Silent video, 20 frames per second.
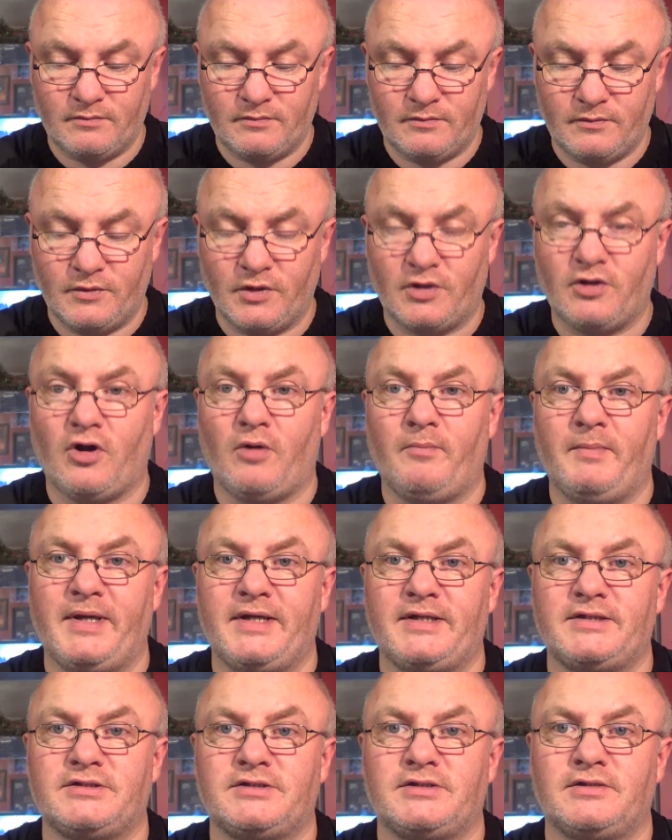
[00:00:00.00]
the
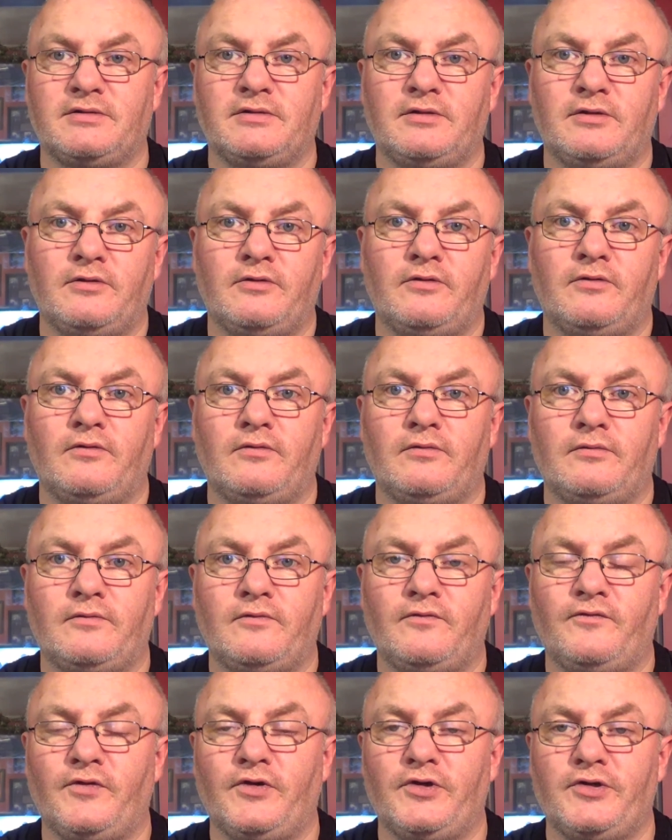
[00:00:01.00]
comics
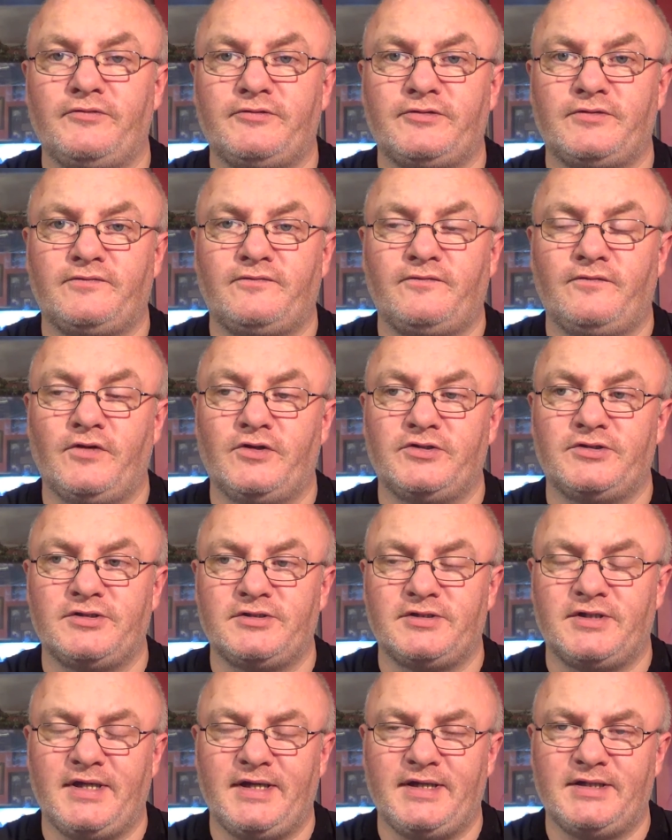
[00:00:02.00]
versus
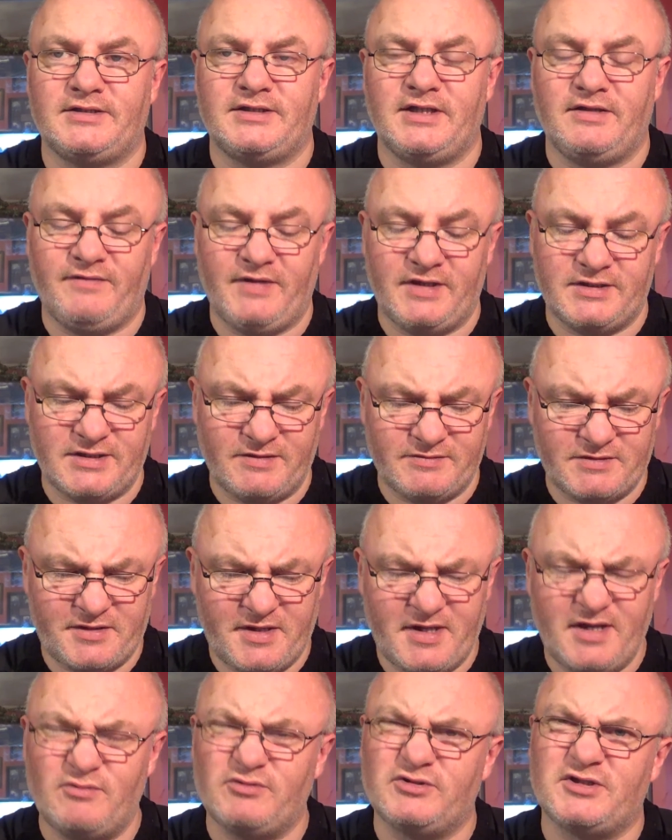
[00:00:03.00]
the TV series. I
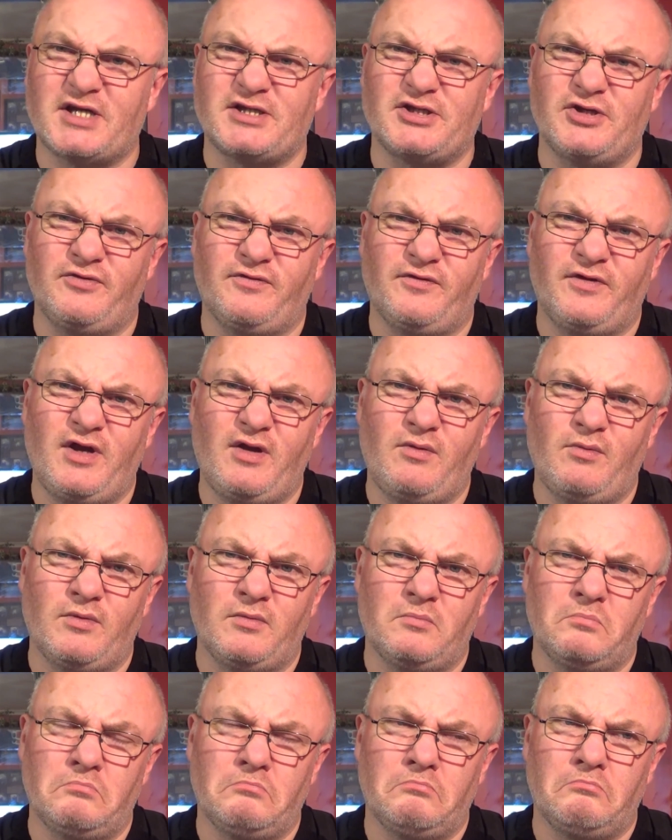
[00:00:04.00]
think it was Tattoo for You,
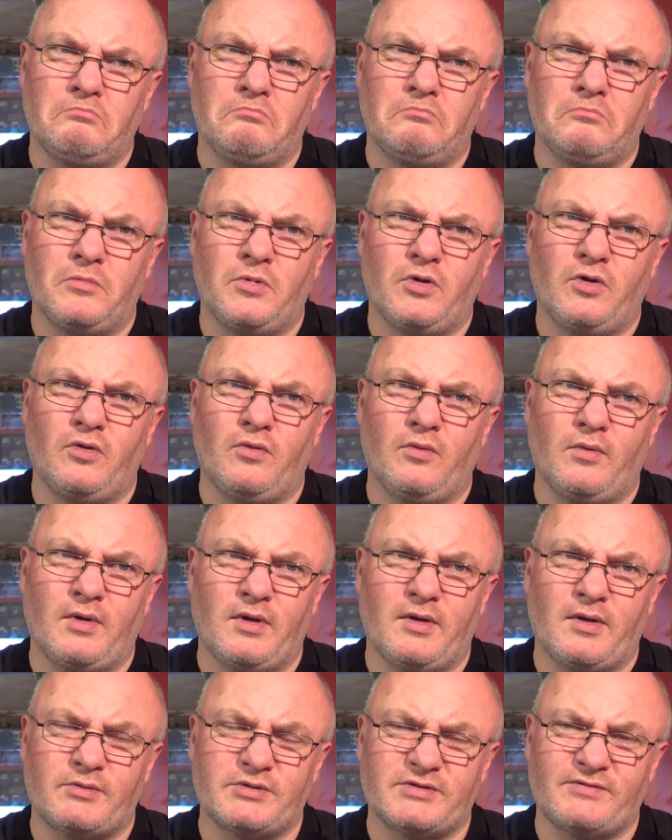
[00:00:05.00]
who
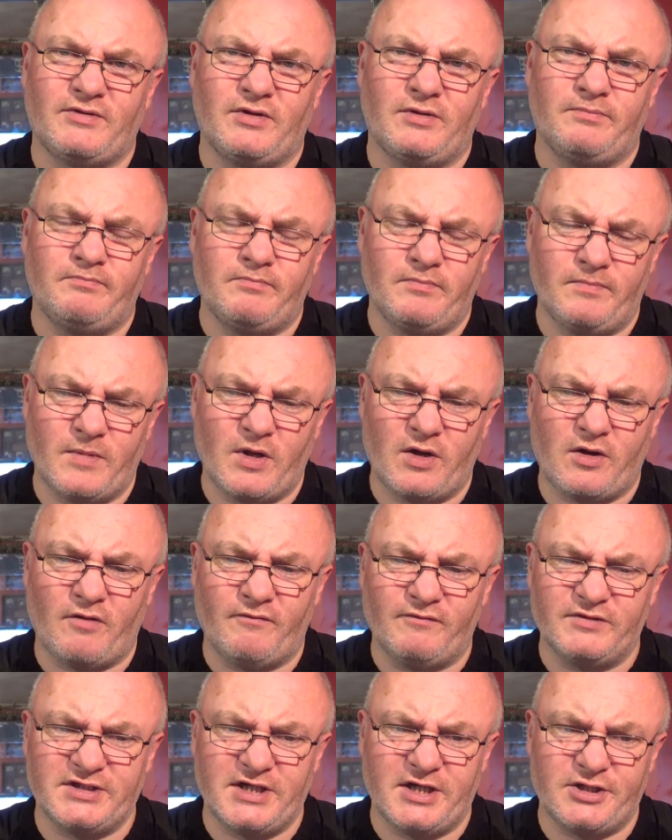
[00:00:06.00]
I was on a
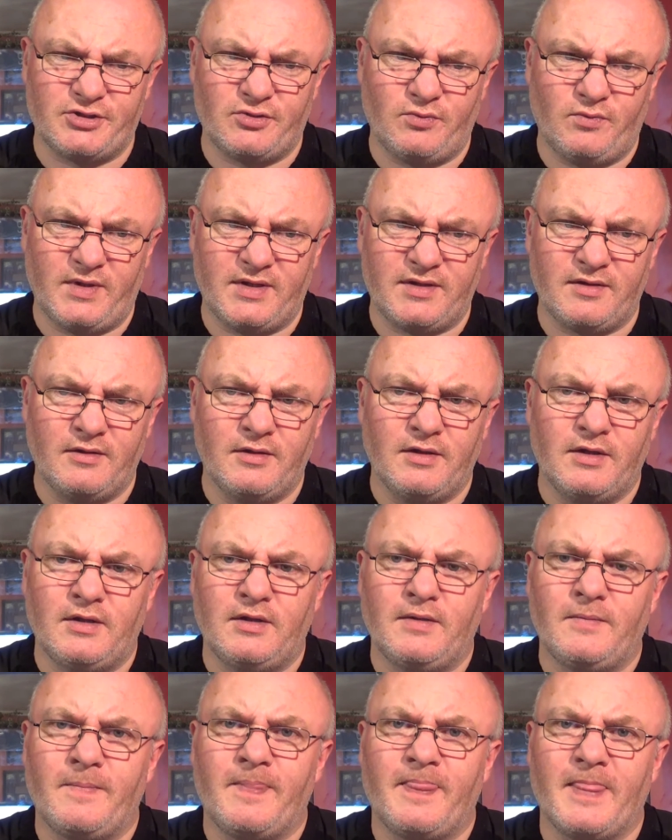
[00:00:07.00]
conversation with
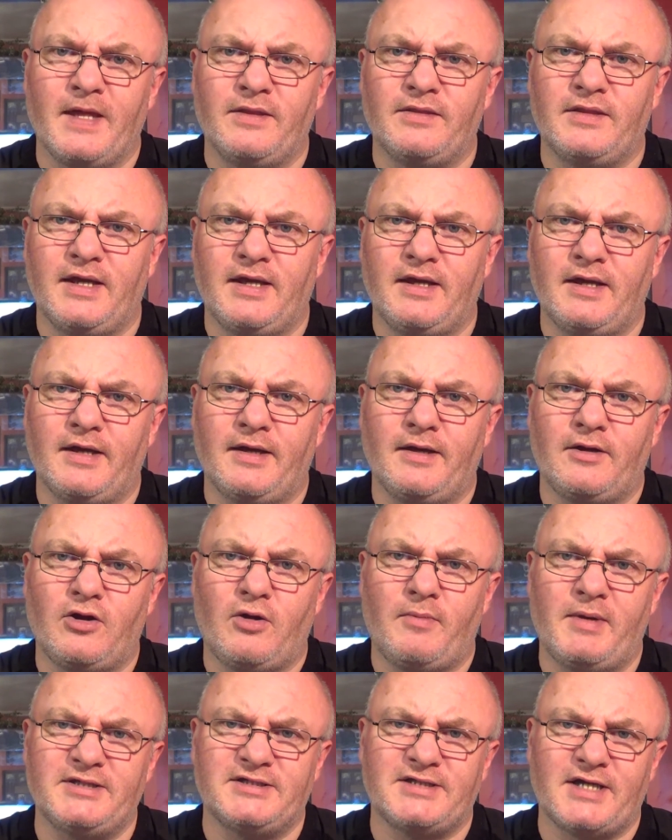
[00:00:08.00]
in the
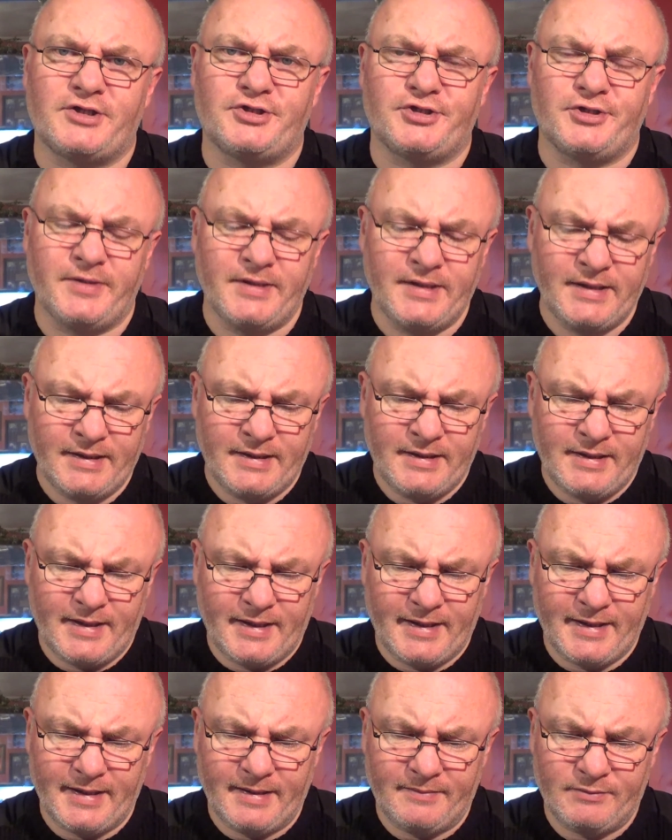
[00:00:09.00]
comment section.
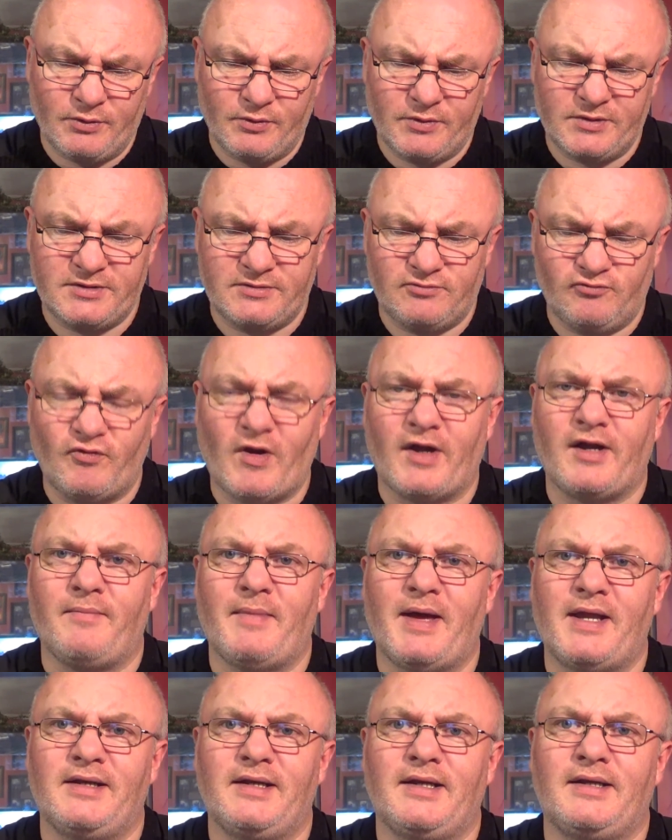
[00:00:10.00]
It was
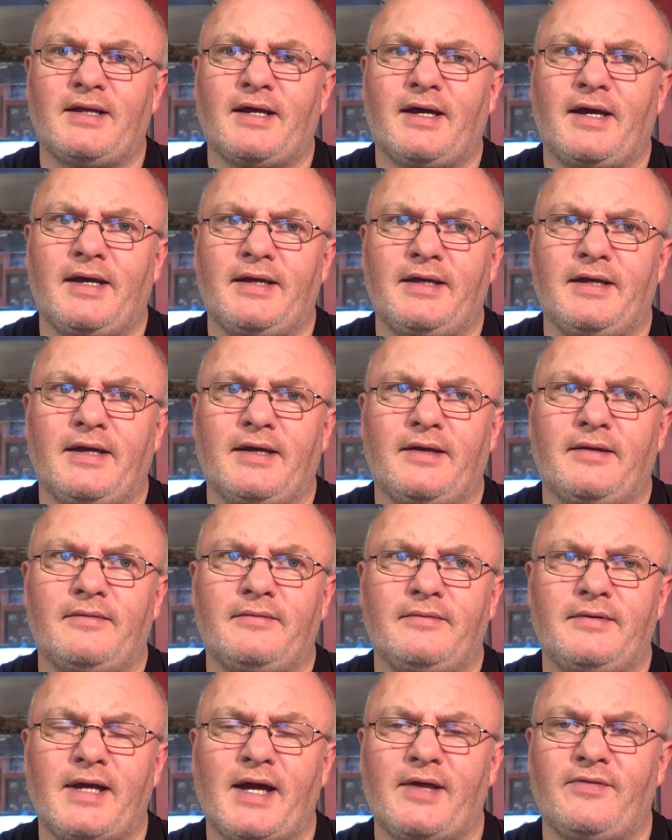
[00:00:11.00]
recommended I
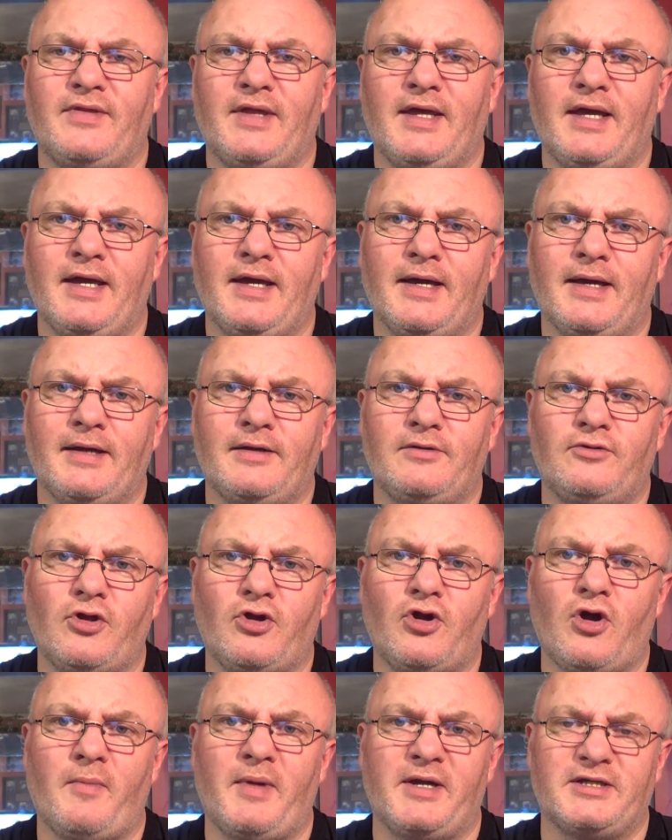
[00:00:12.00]
get the
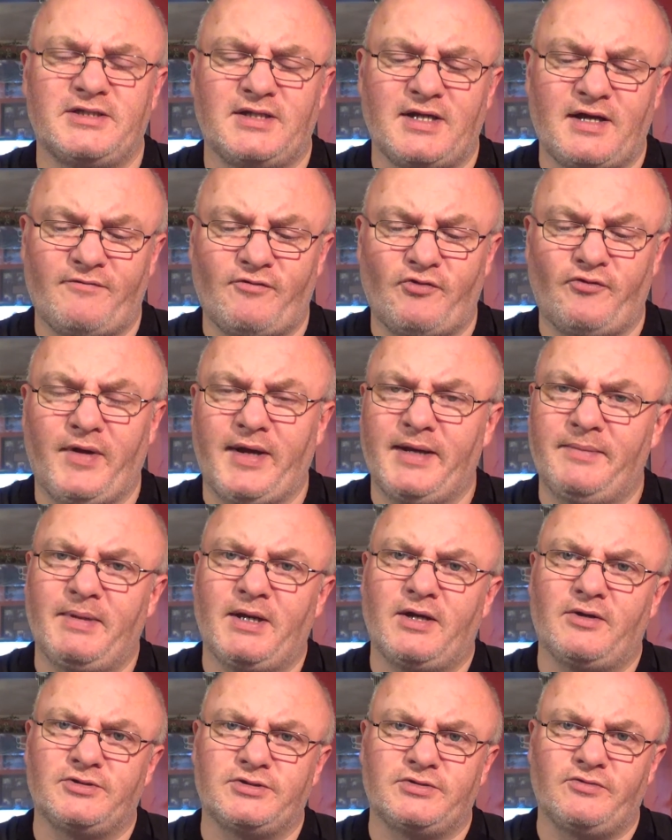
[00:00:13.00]
comics and have a read
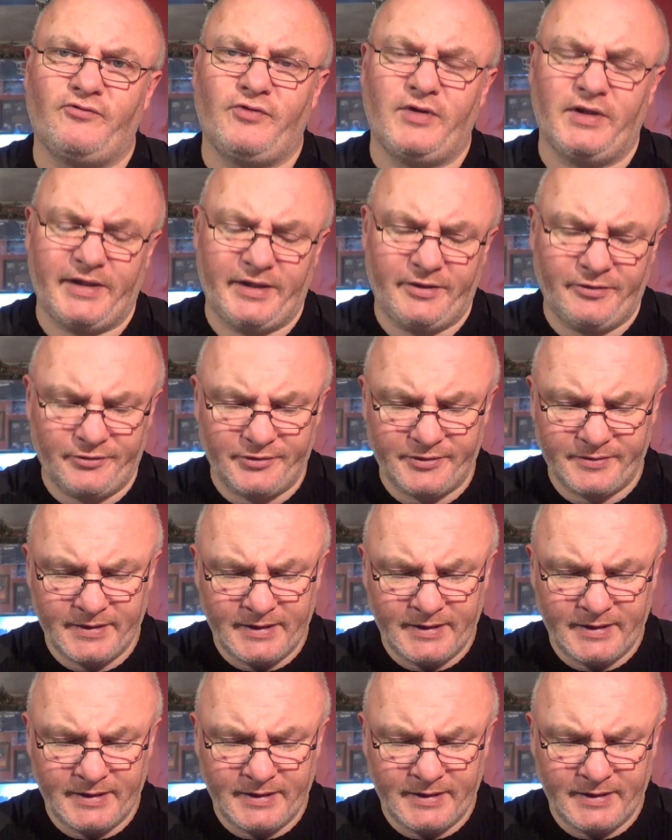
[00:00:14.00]
because they're really good.